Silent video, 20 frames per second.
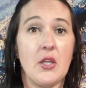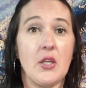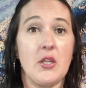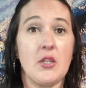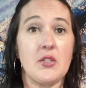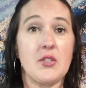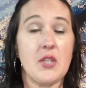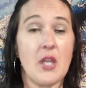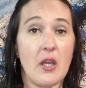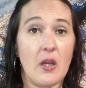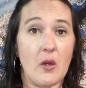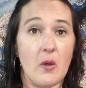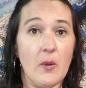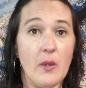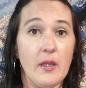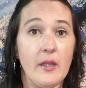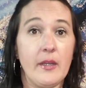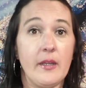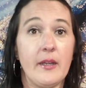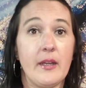So
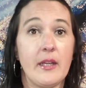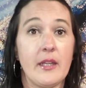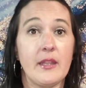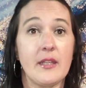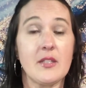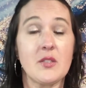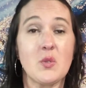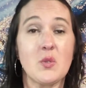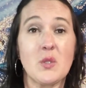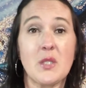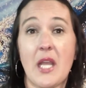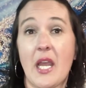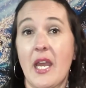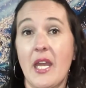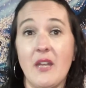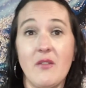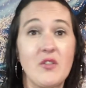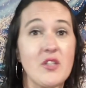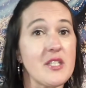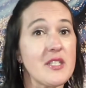this was
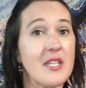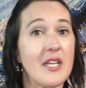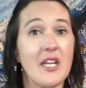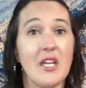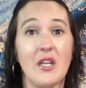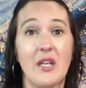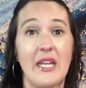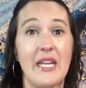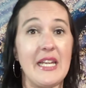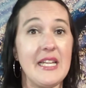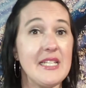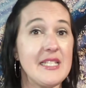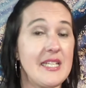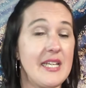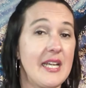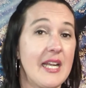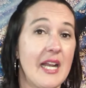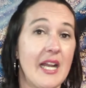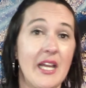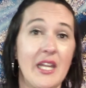kind of just like an
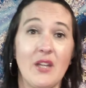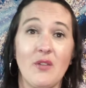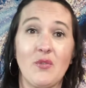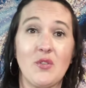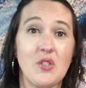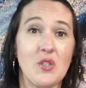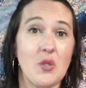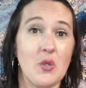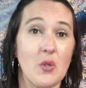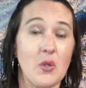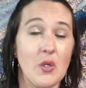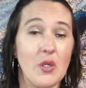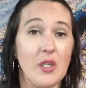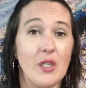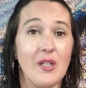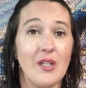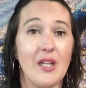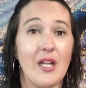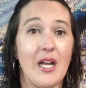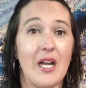easy kind of
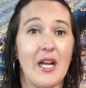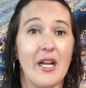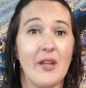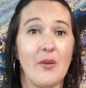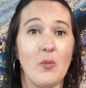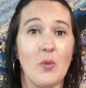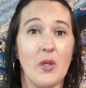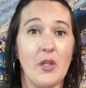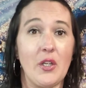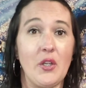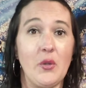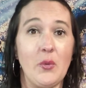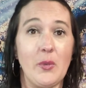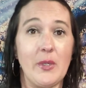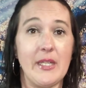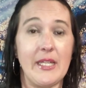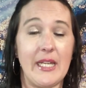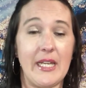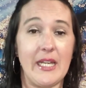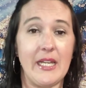tutorial on what you would
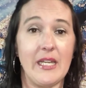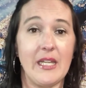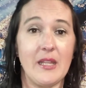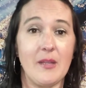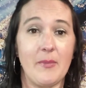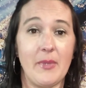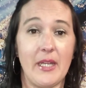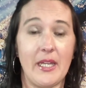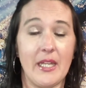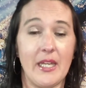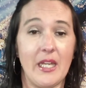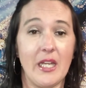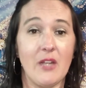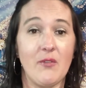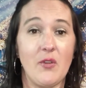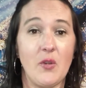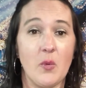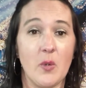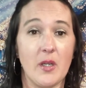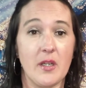need in the beginning
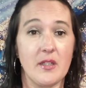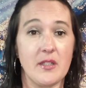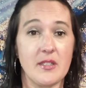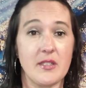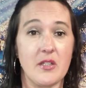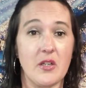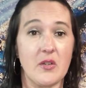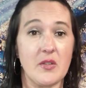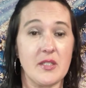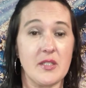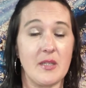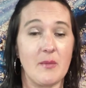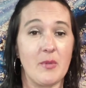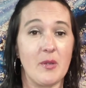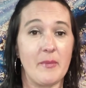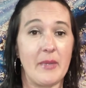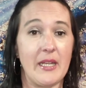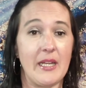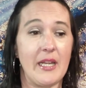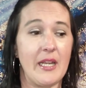if you wanted to start
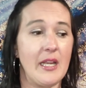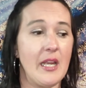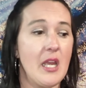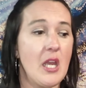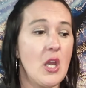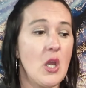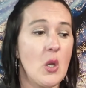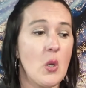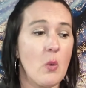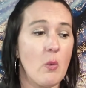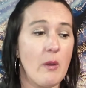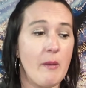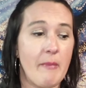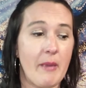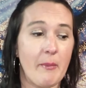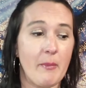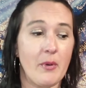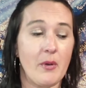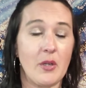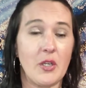sublimating.
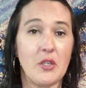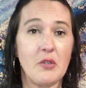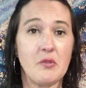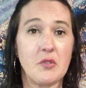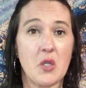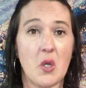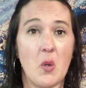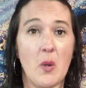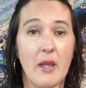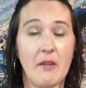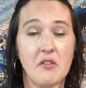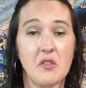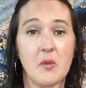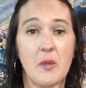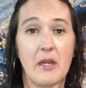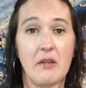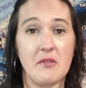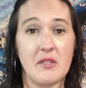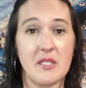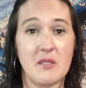Remember, you don't have to go
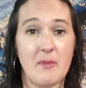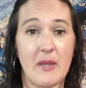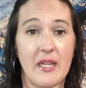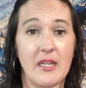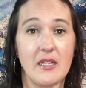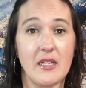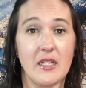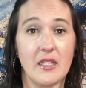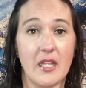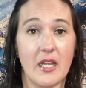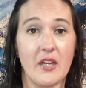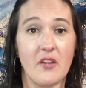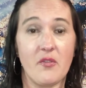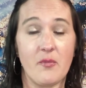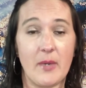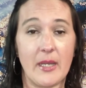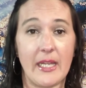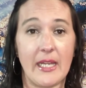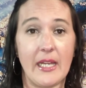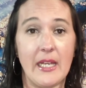out and spend a lot of
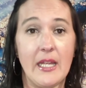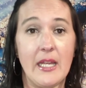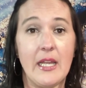money.